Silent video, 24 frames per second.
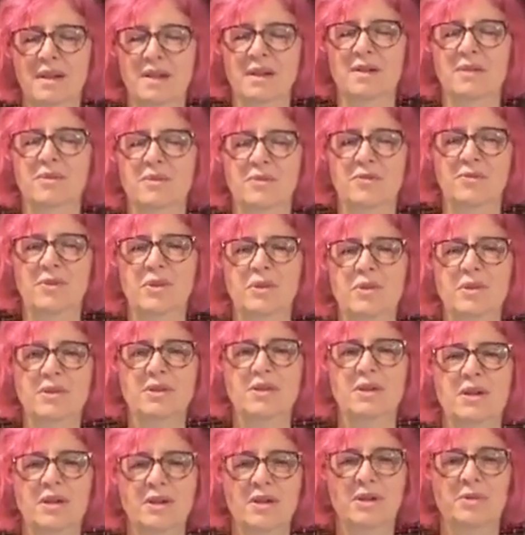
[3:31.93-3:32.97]
We'll focus
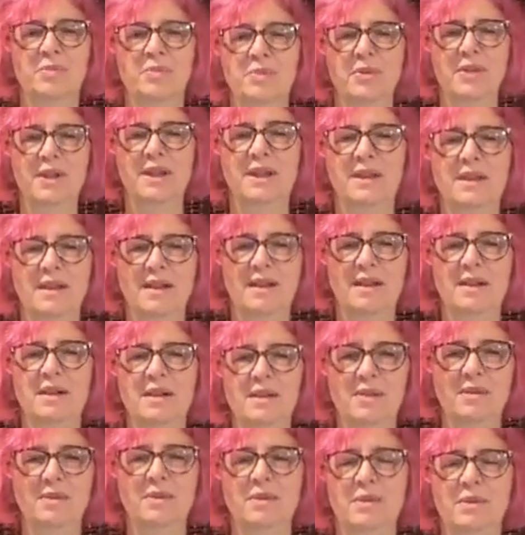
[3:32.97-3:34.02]
on our breathing.
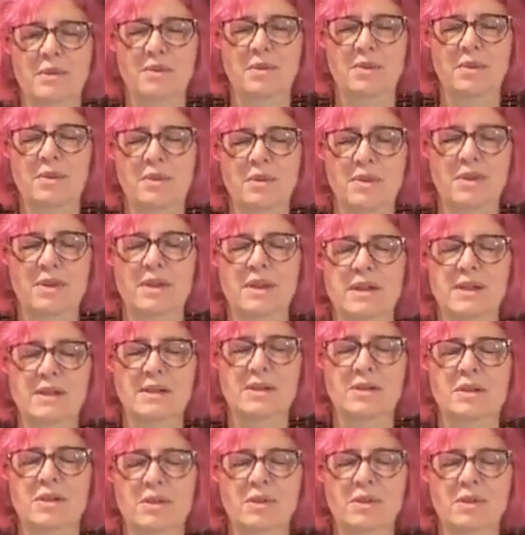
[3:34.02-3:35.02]
Let's do